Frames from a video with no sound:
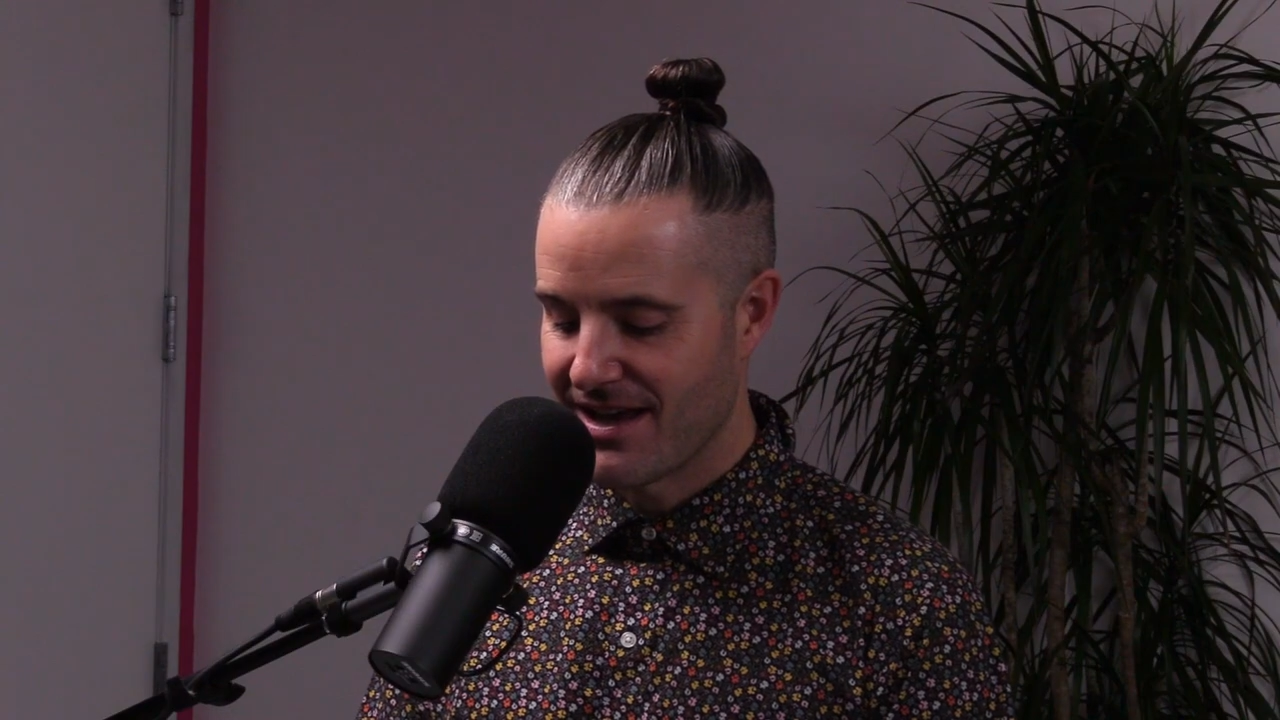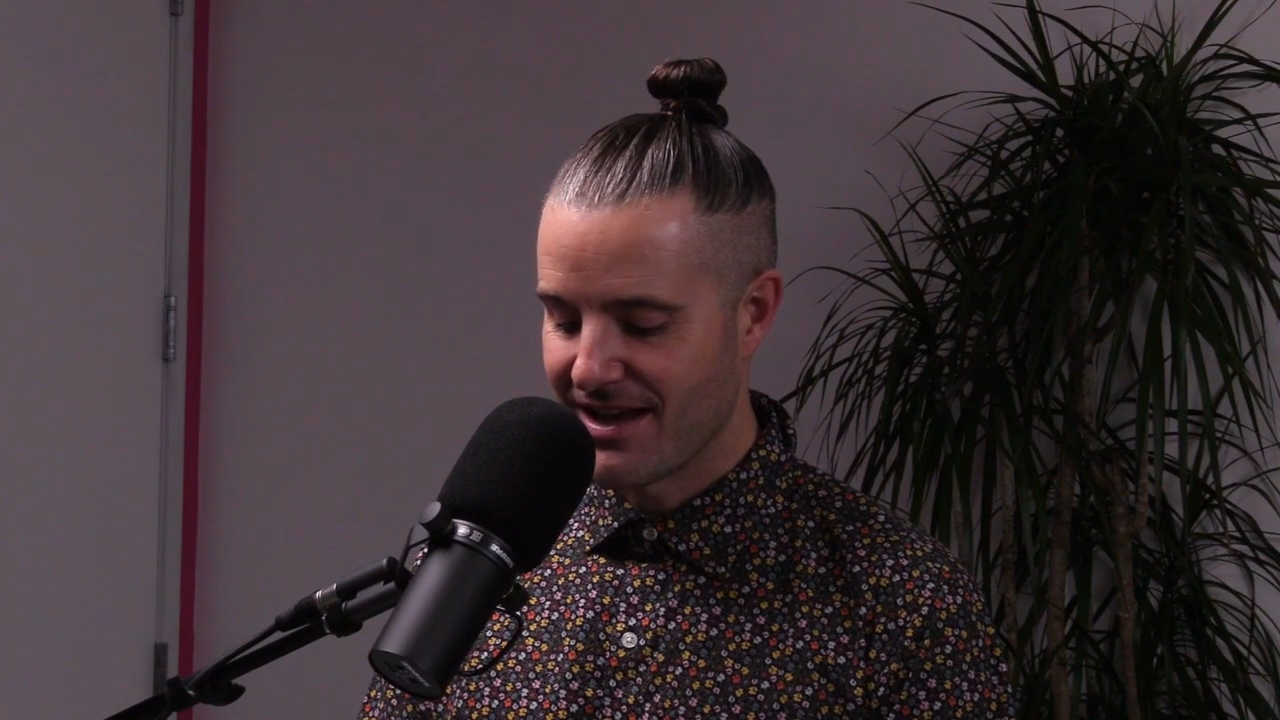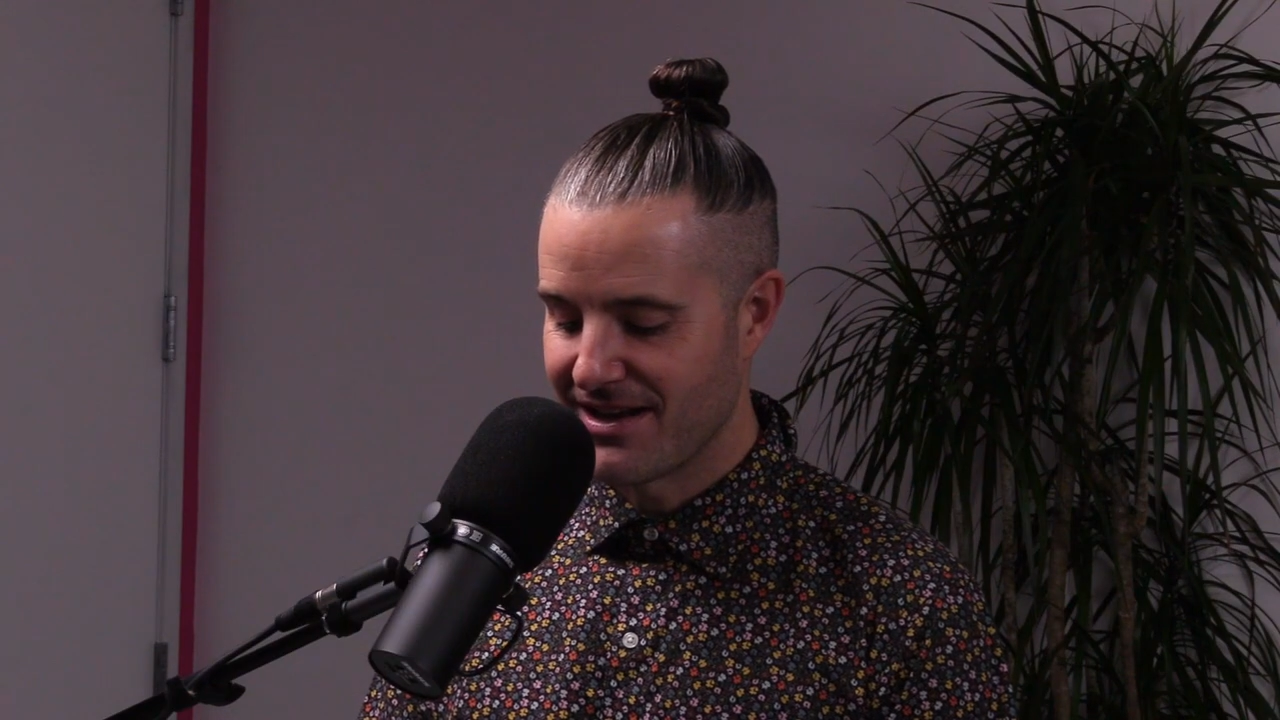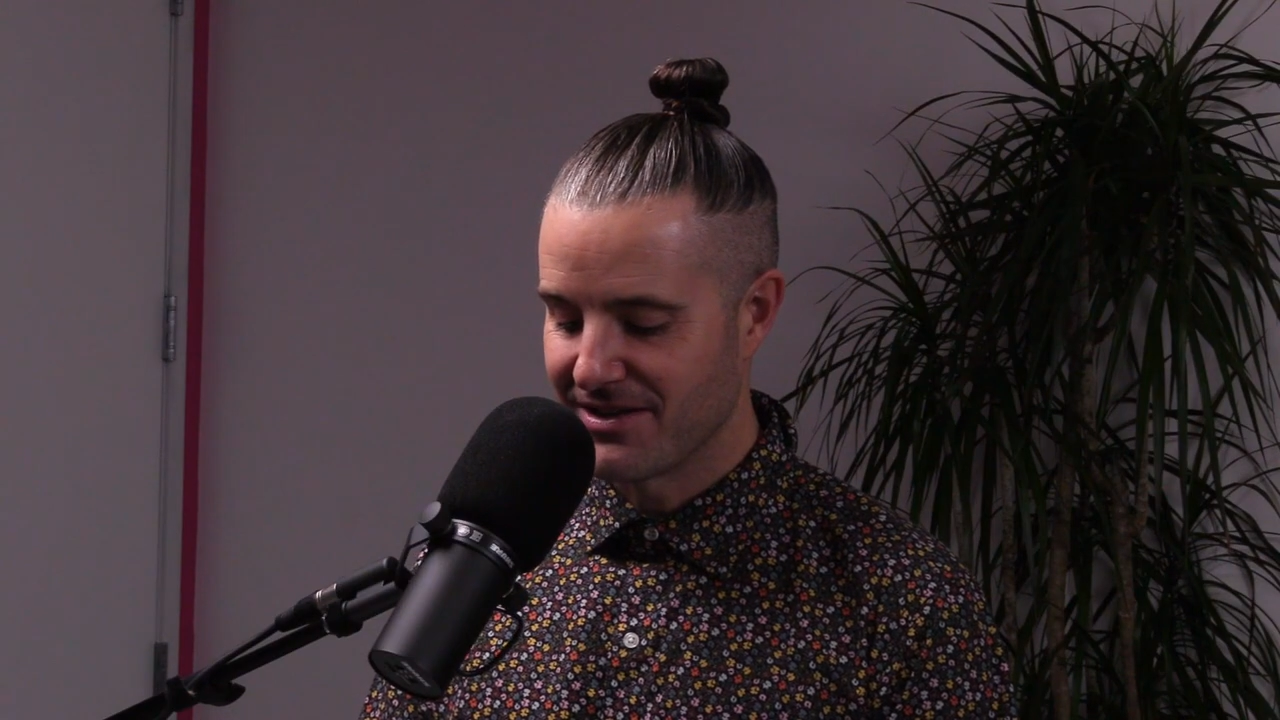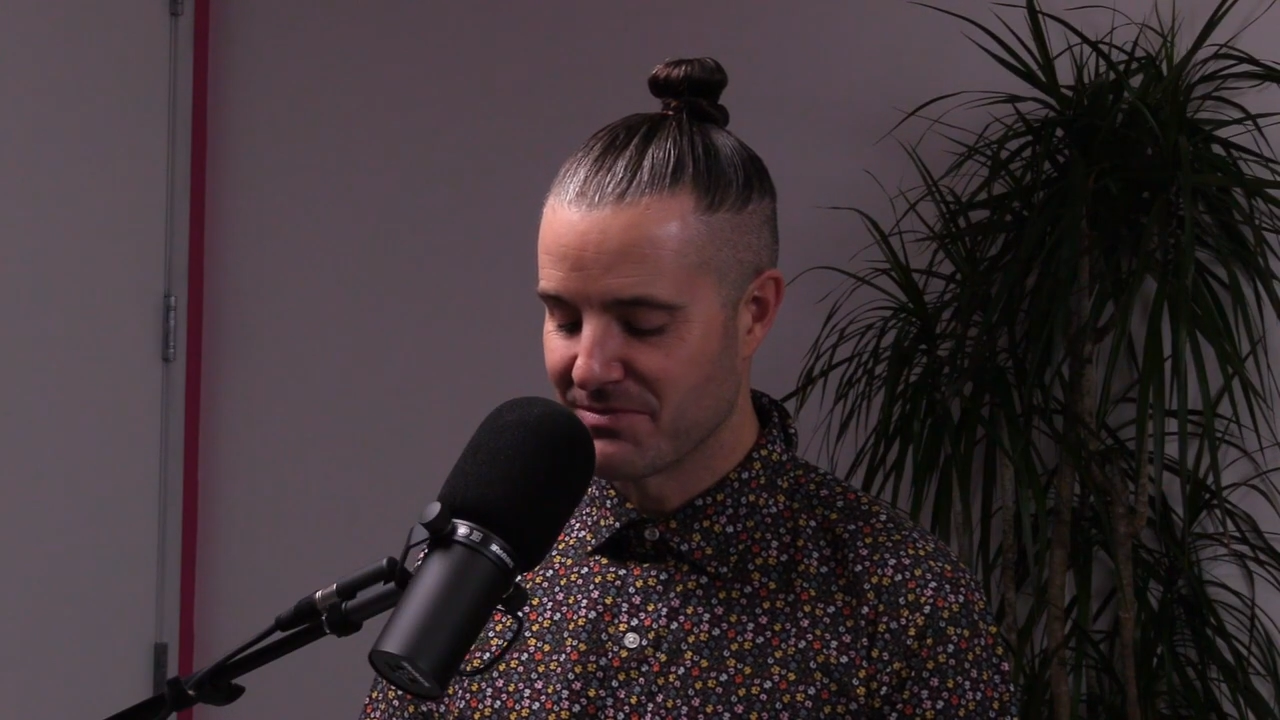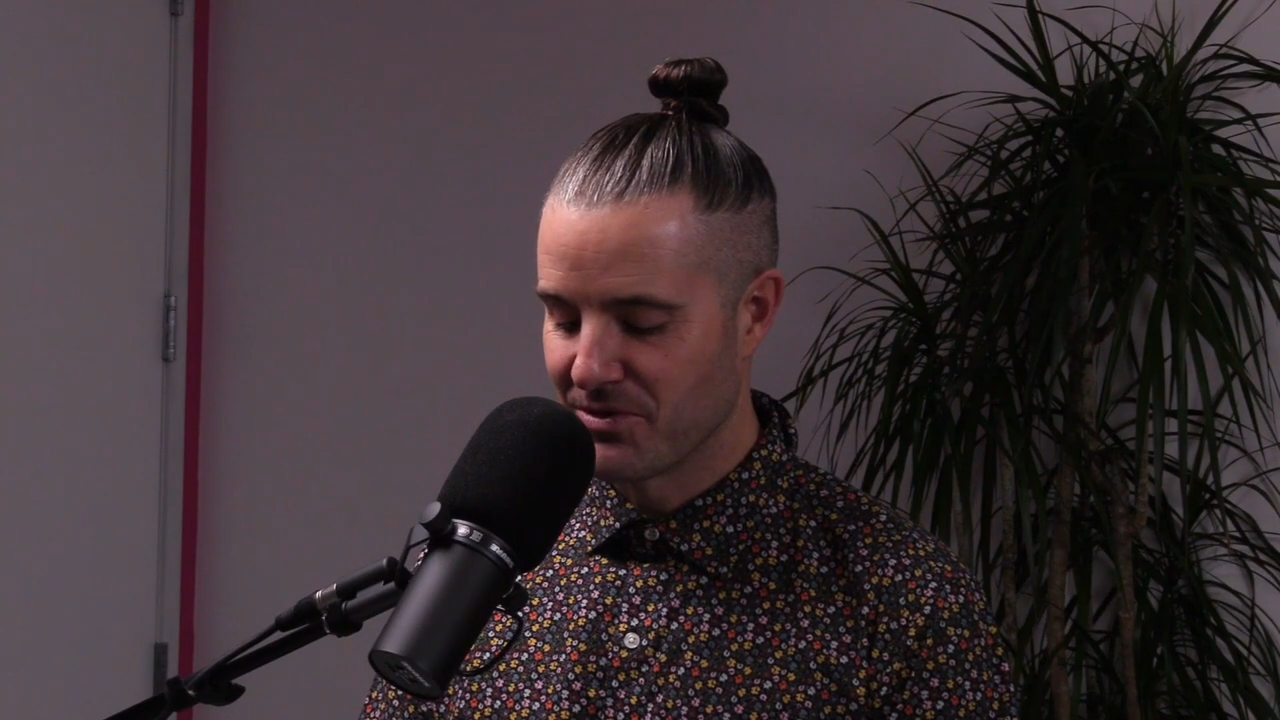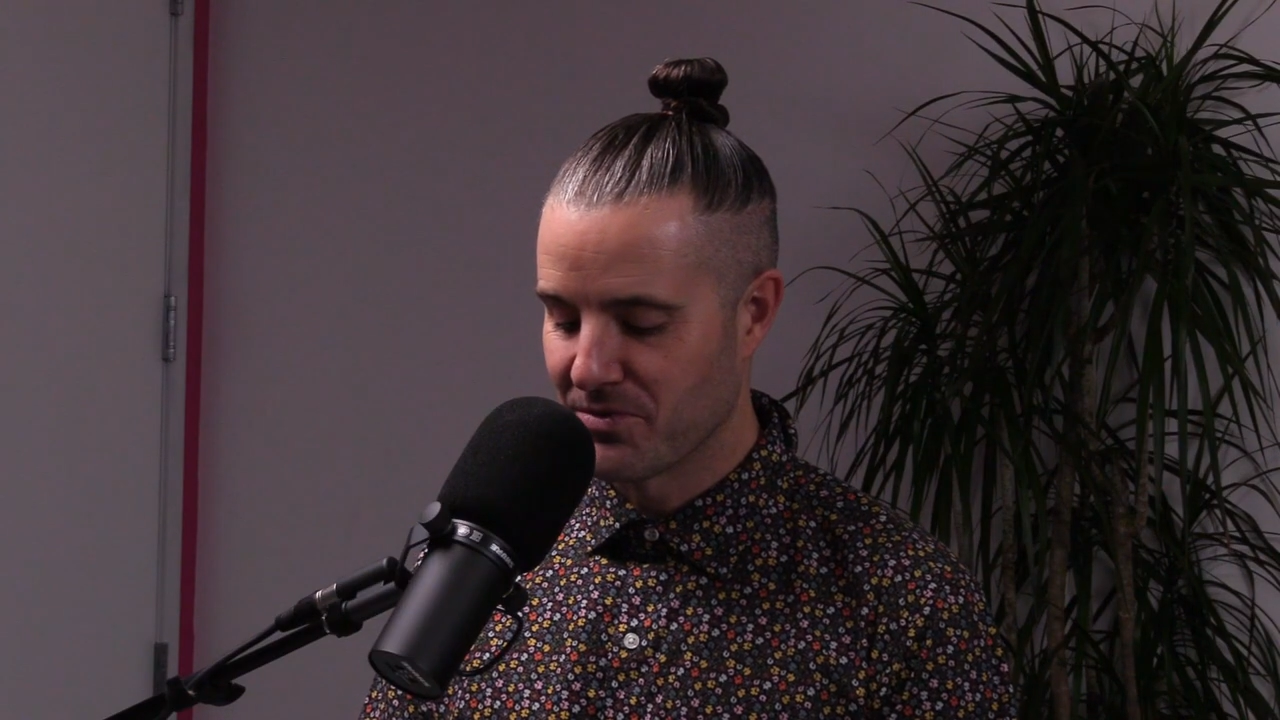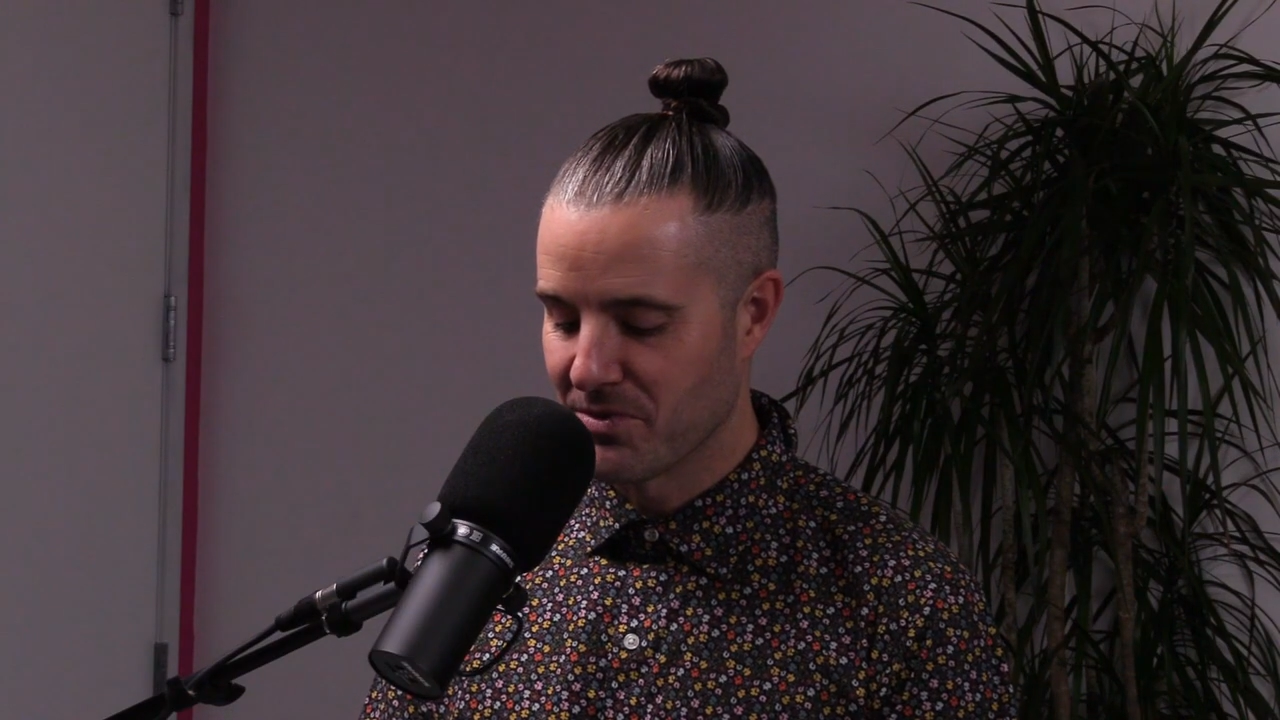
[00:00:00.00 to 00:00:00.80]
it is both